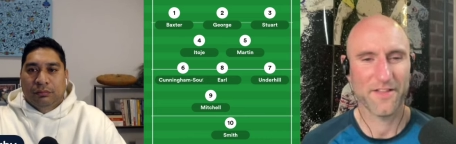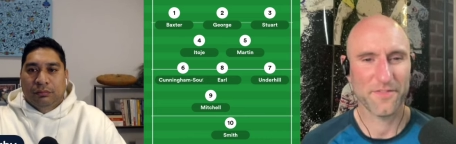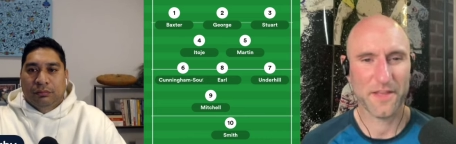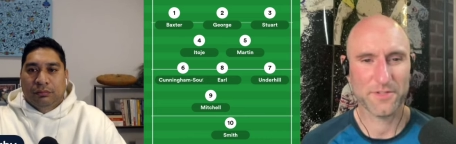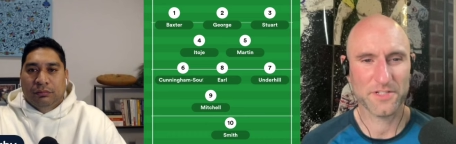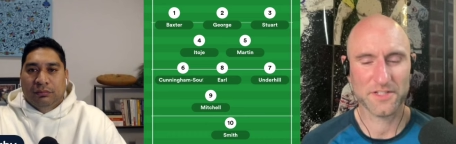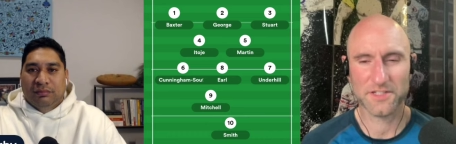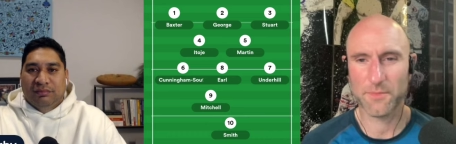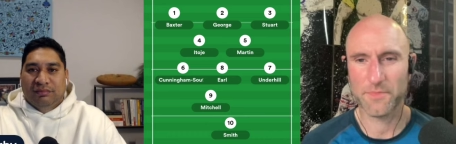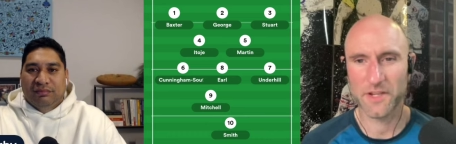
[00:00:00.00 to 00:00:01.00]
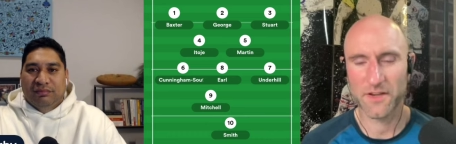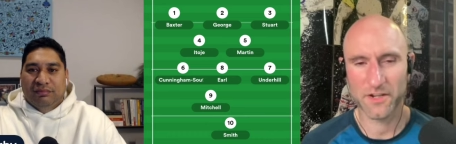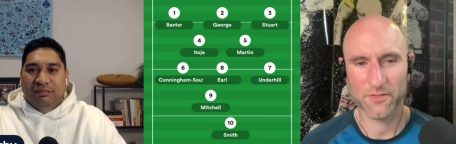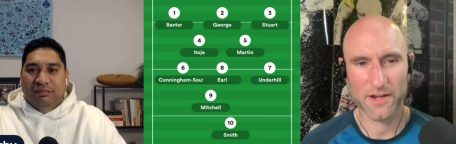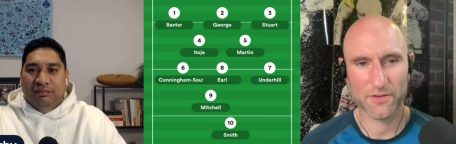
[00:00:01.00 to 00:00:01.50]
Speaker 1: There was something going
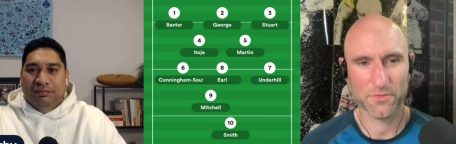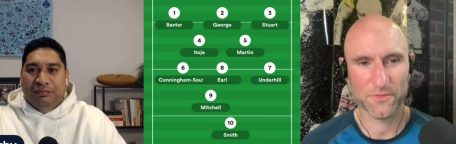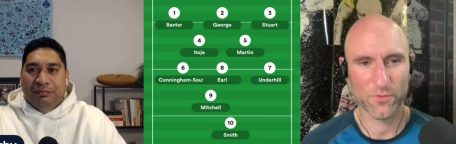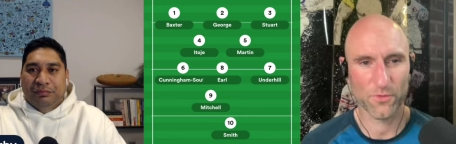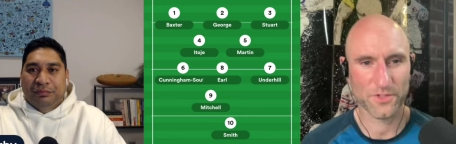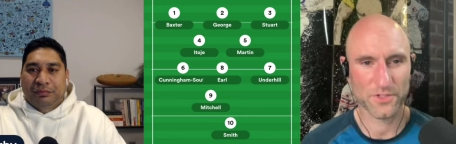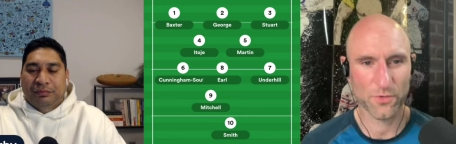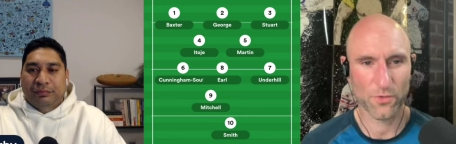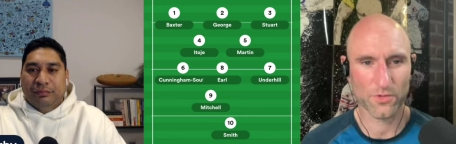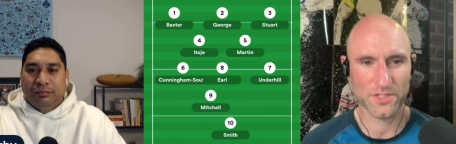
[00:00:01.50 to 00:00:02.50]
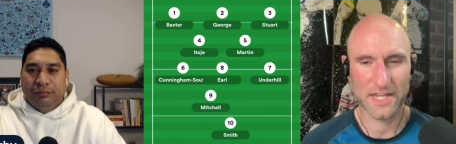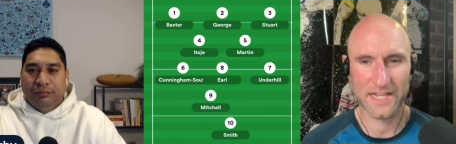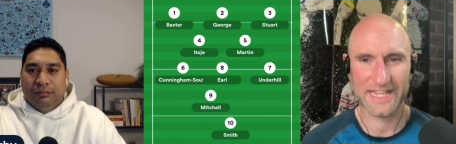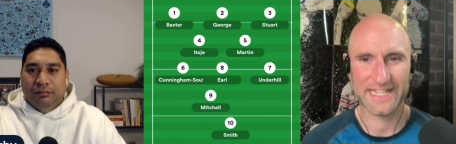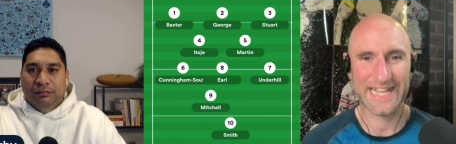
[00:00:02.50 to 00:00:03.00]
around before the tour saying
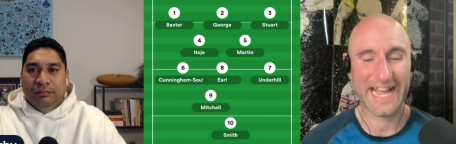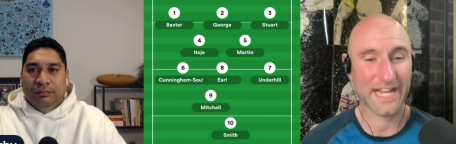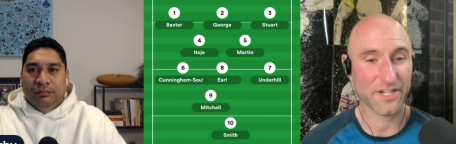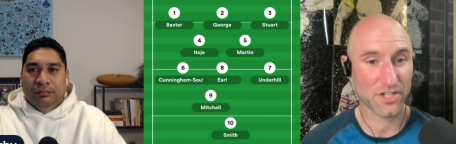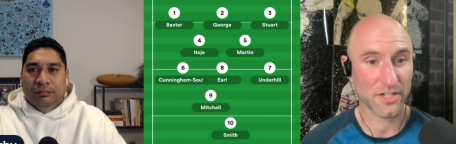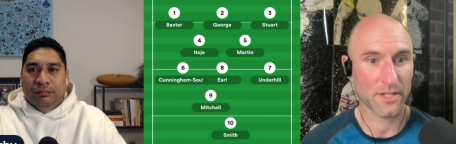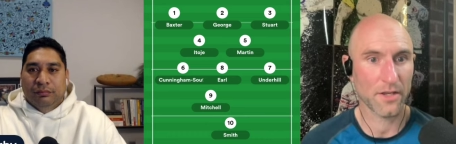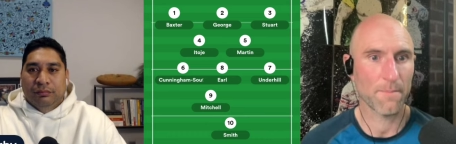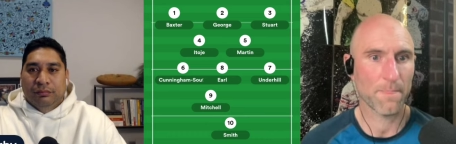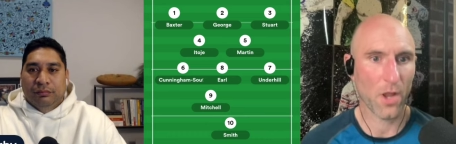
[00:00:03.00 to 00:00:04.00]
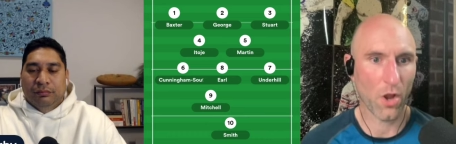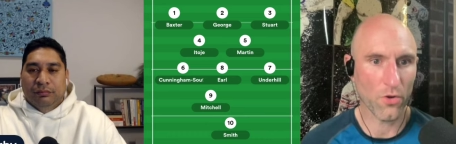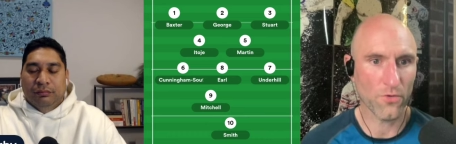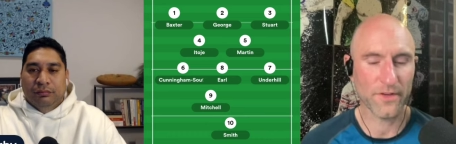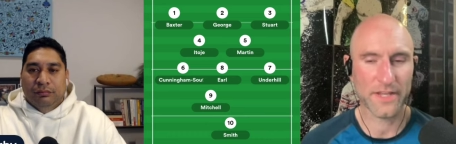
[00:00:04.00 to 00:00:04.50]
he's actually
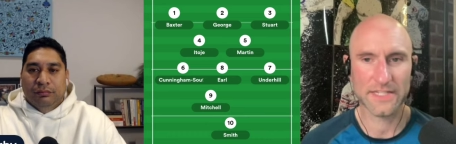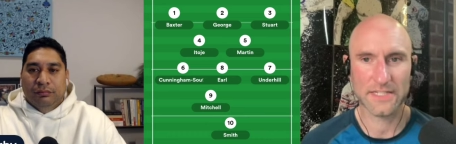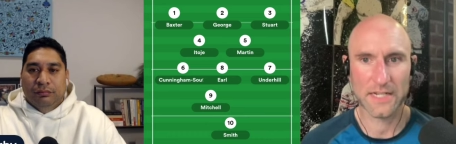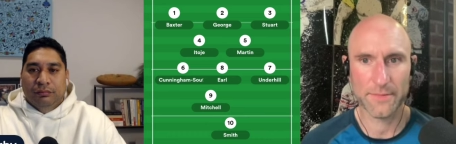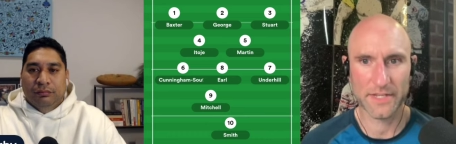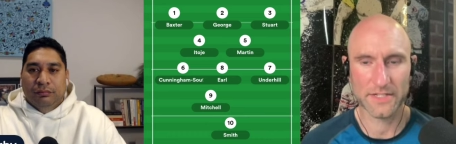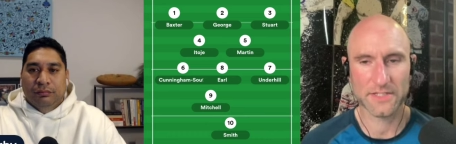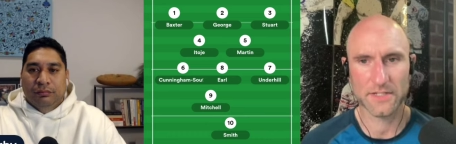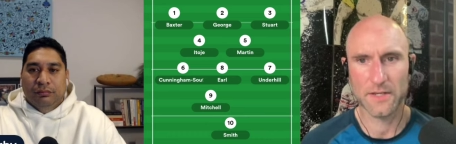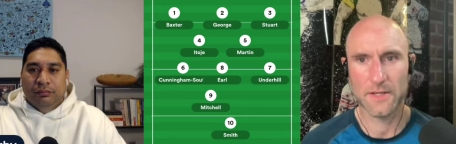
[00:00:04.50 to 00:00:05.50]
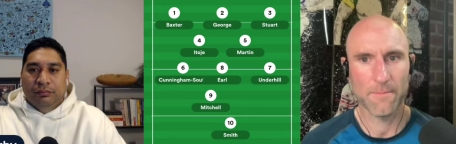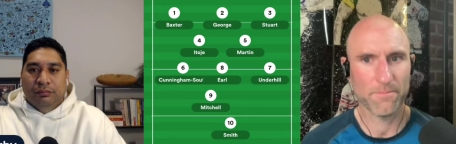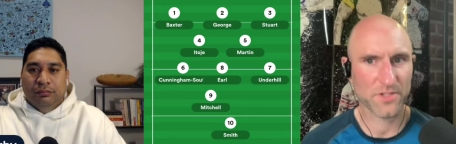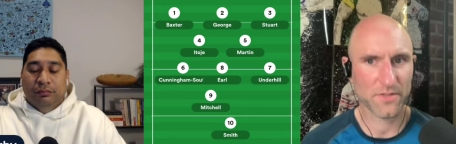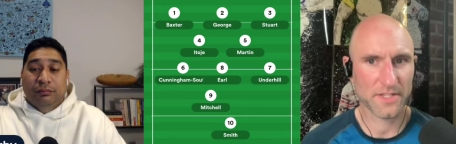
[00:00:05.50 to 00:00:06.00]
over his limits.
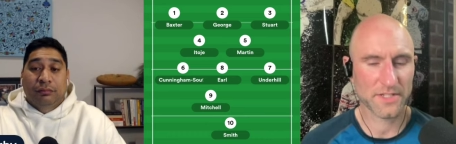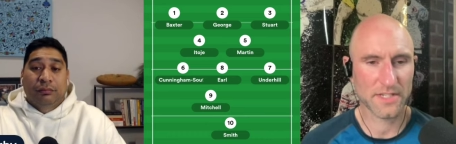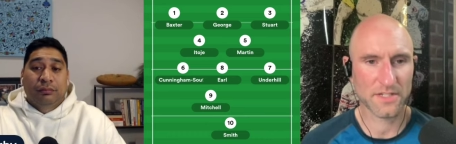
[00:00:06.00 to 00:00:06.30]
So there's mm. there's